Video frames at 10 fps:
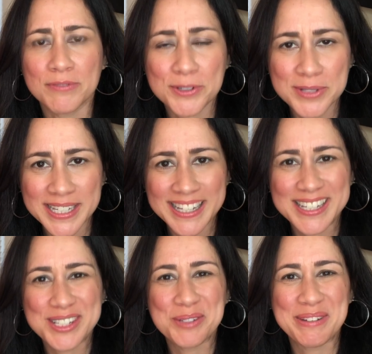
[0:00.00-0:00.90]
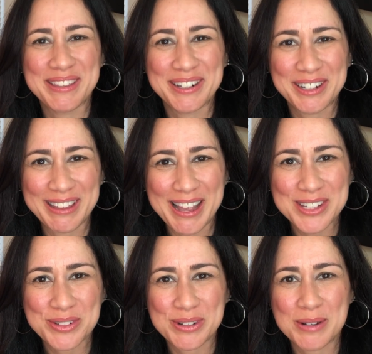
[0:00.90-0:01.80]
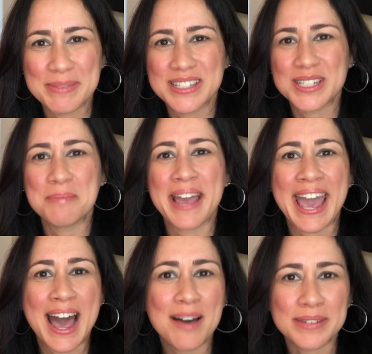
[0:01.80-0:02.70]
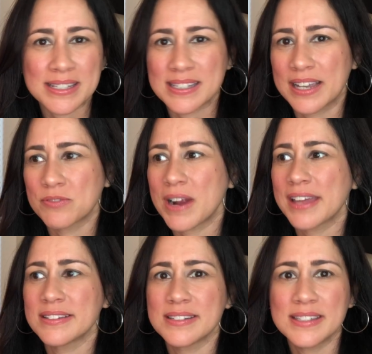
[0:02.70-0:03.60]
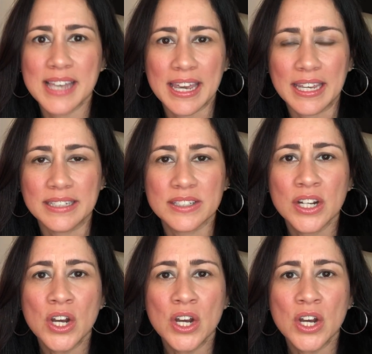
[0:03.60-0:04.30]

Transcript: routines within a classroom and some habits like writing the date